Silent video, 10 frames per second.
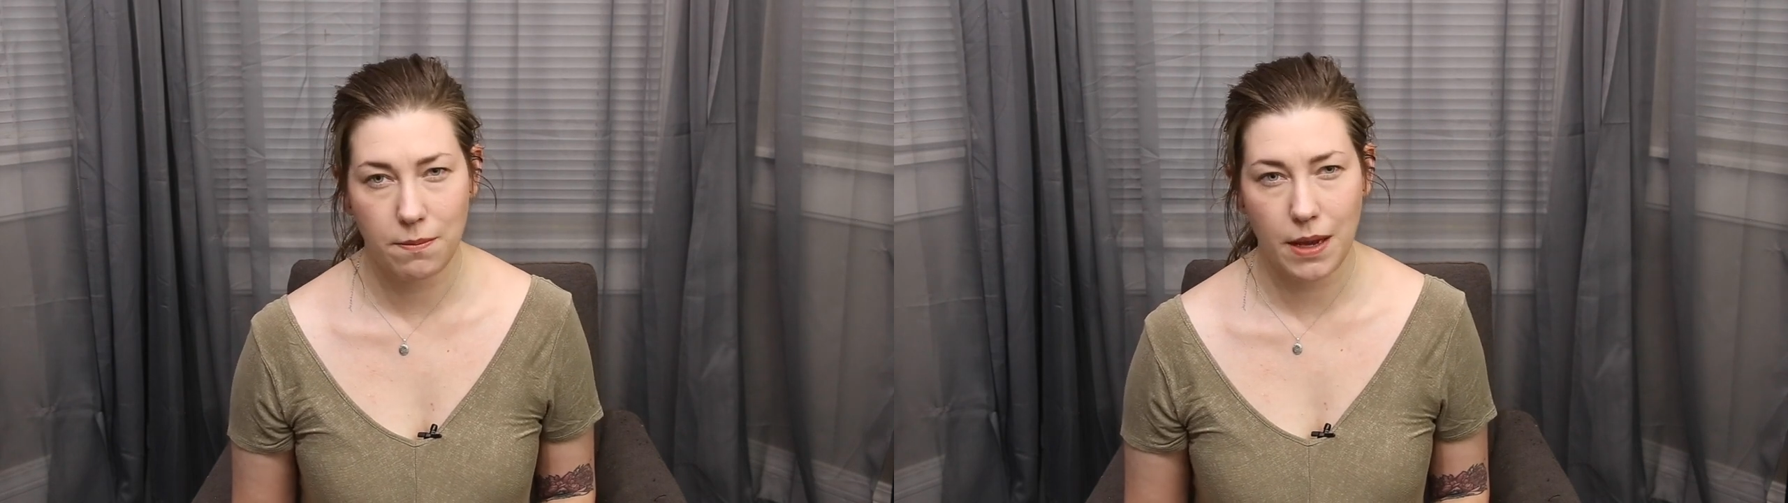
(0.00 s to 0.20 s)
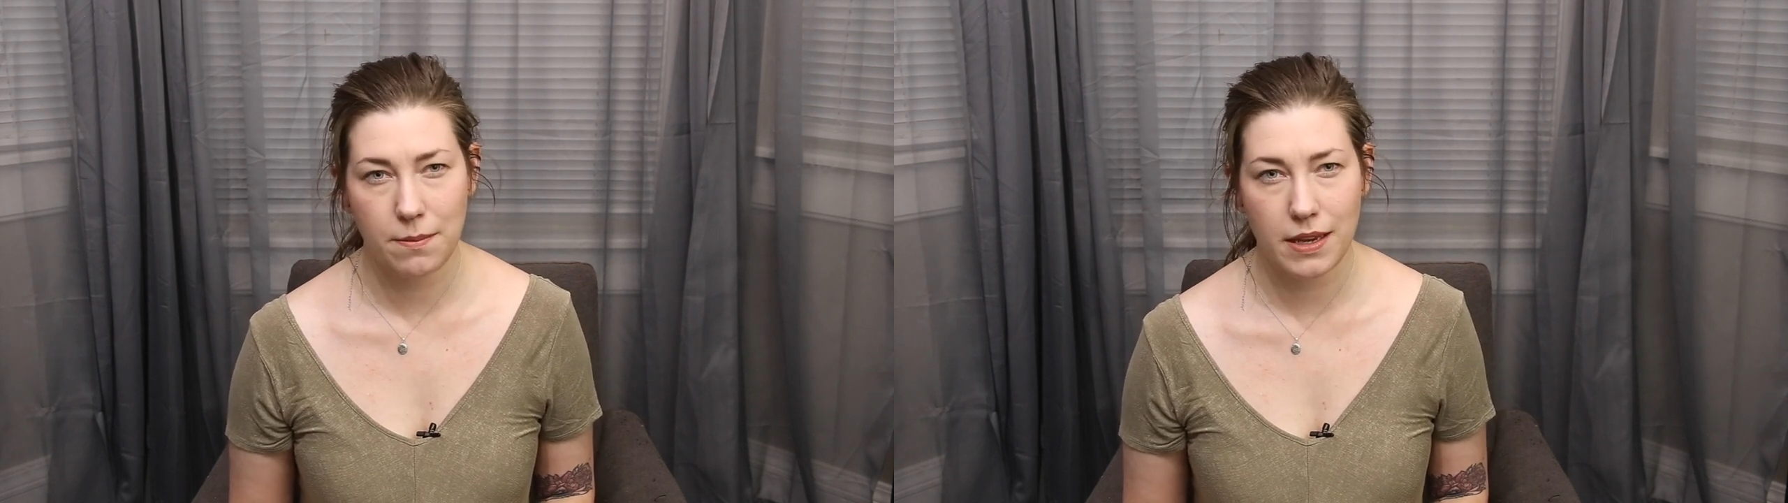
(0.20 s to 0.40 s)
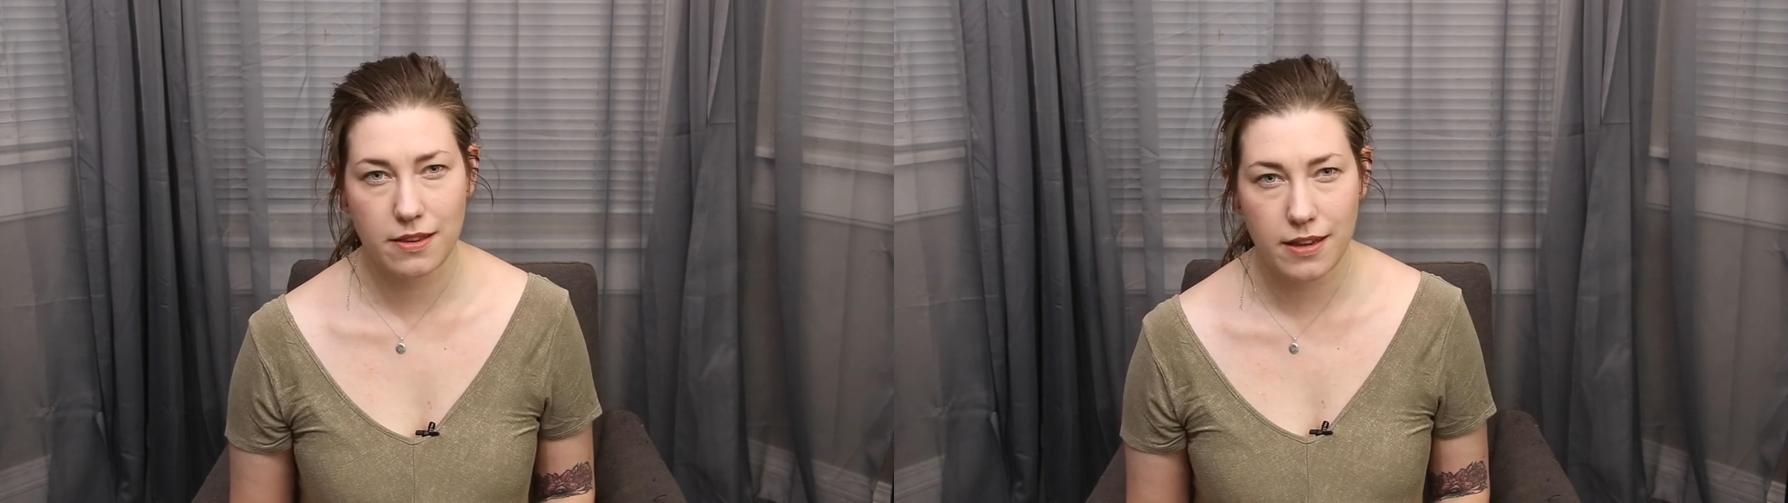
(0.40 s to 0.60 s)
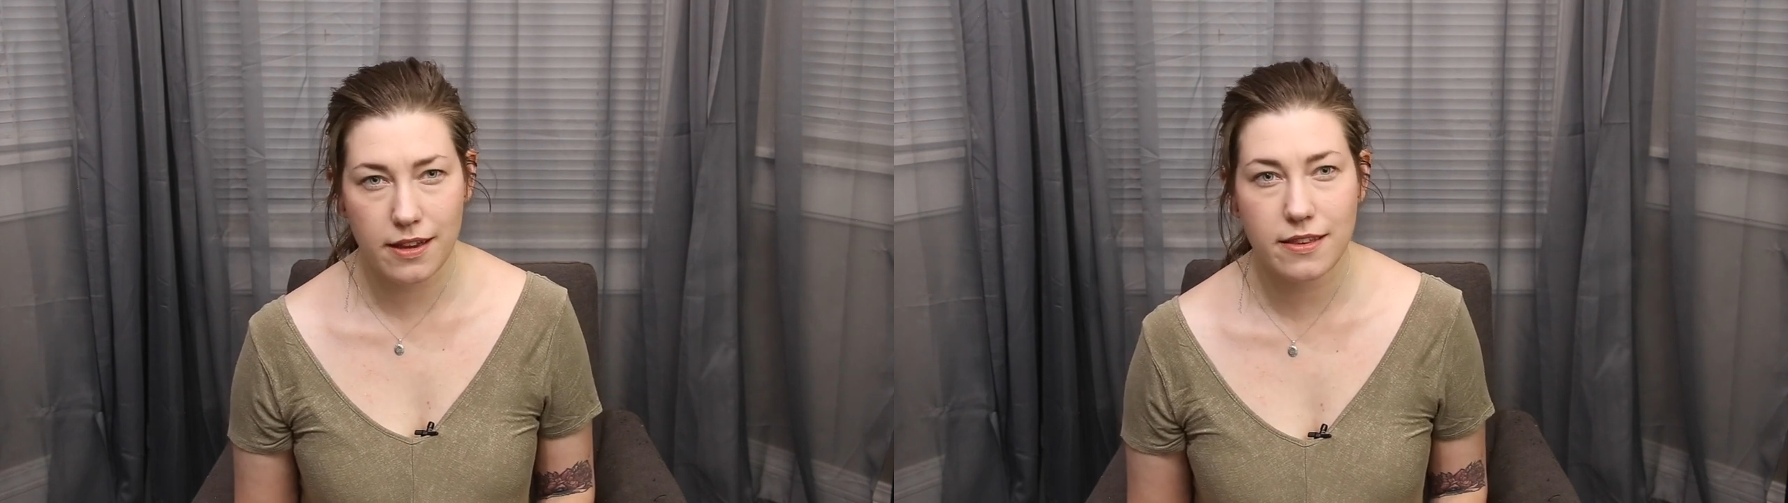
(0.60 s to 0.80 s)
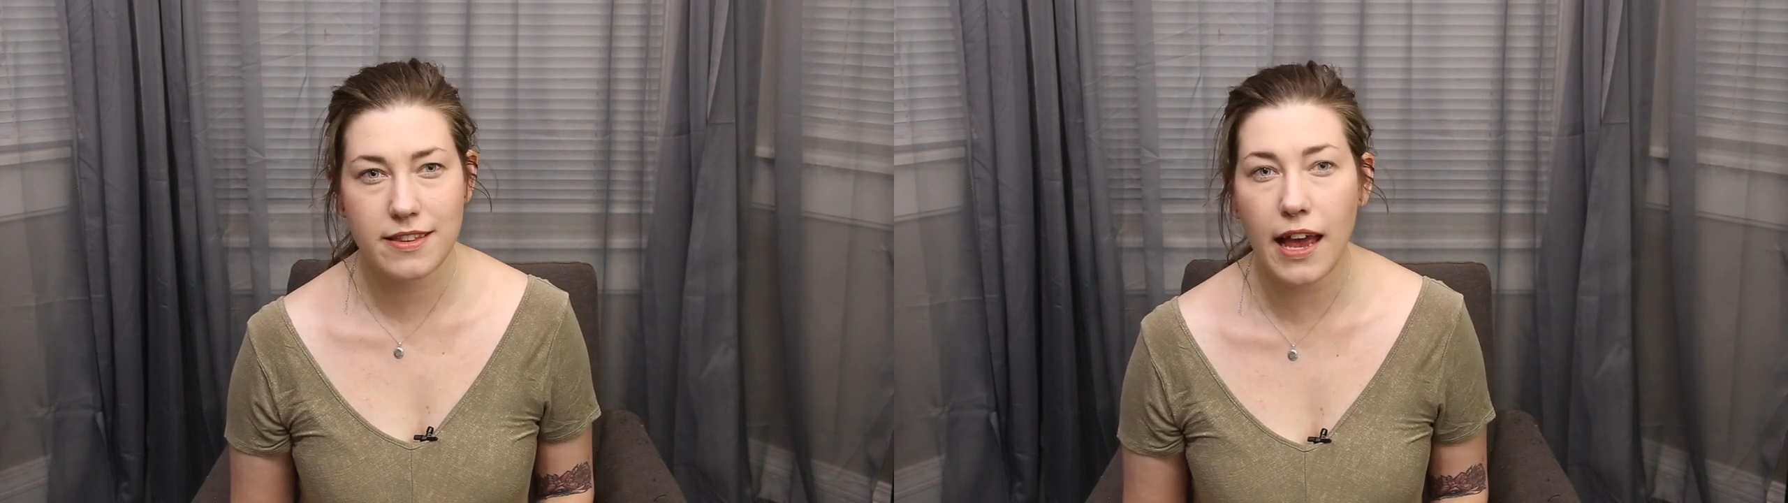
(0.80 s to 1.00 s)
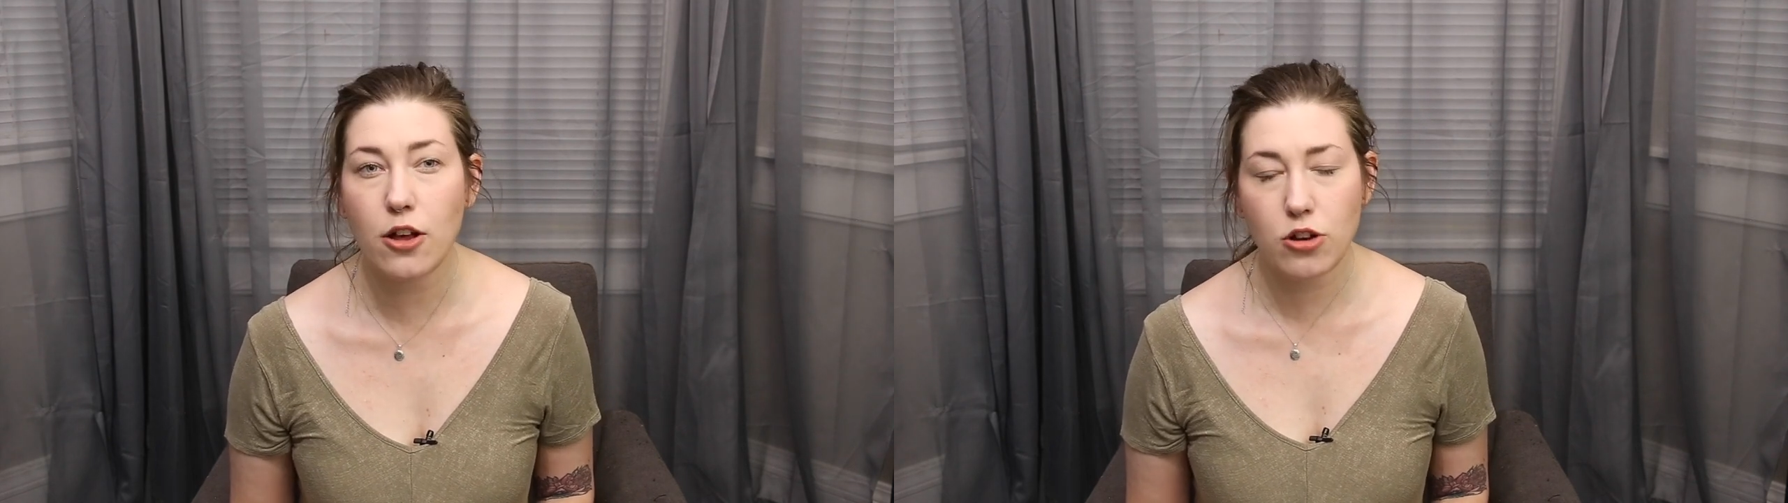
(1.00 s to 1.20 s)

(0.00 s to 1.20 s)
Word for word: by mixing Scale